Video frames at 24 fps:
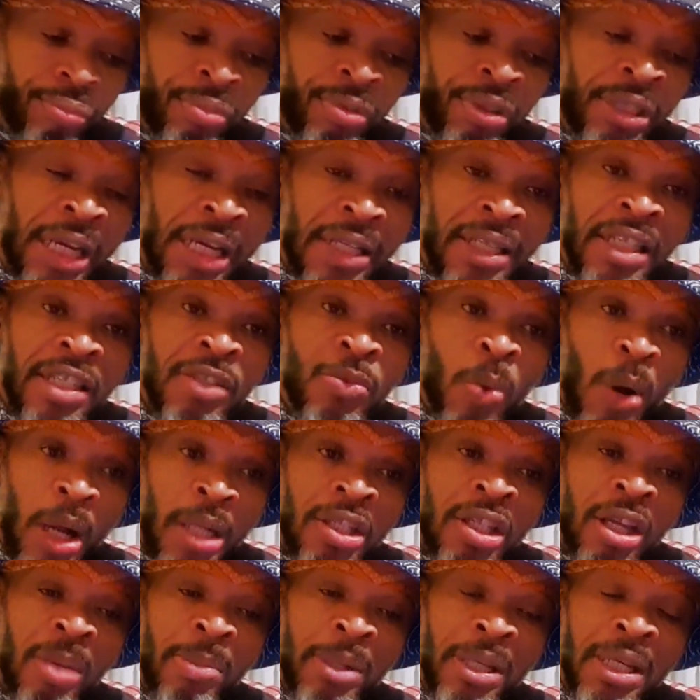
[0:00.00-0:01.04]
That is
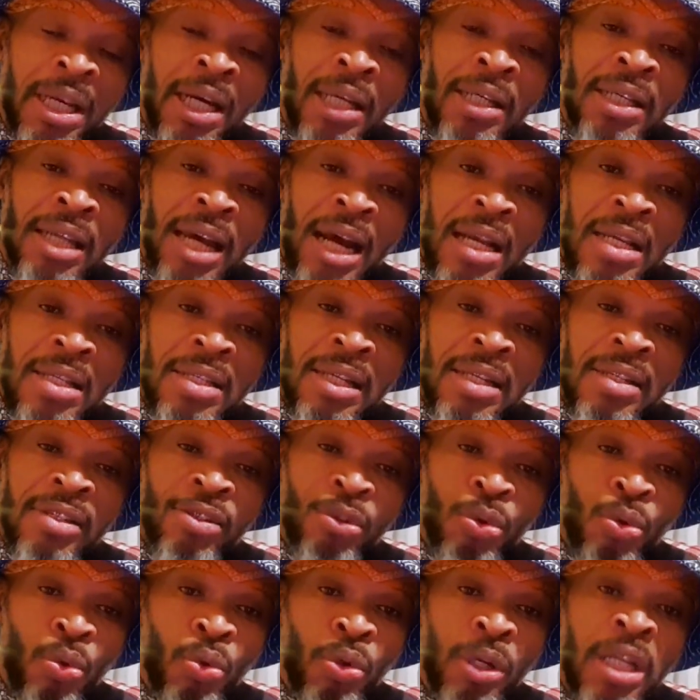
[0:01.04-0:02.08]
what Jamaican dancers
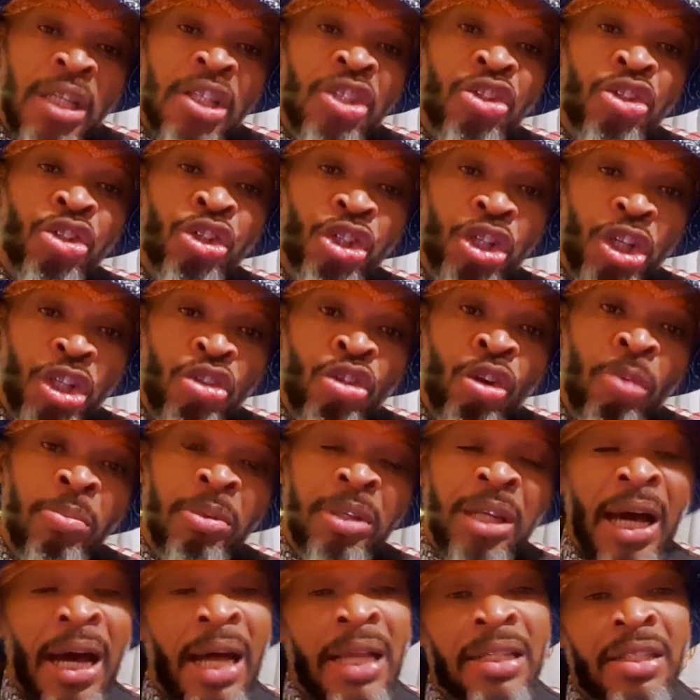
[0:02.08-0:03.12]
do, then change up
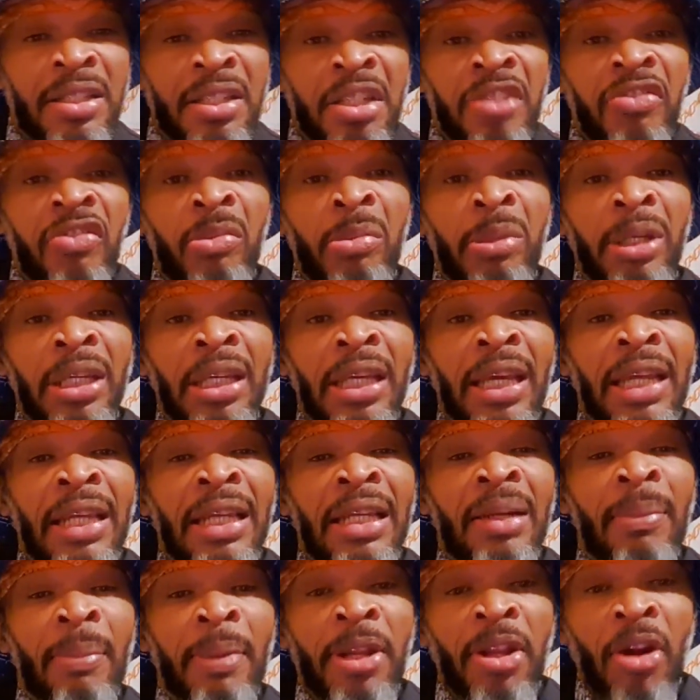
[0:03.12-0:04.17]
dancing to make it get a
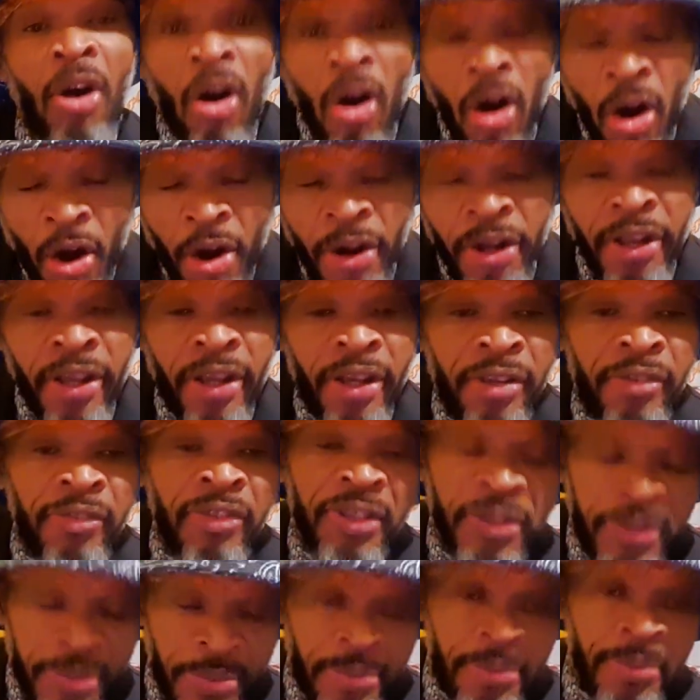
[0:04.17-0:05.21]
little bit harder if you
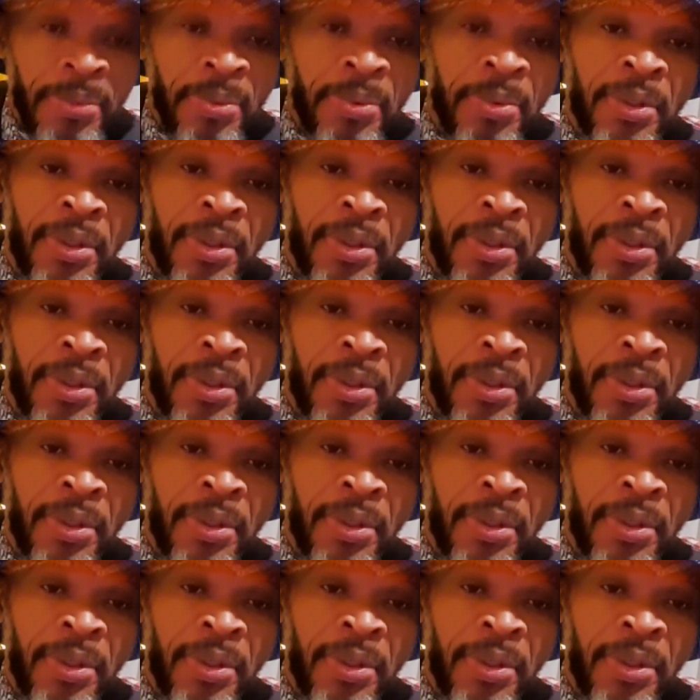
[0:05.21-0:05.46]
do.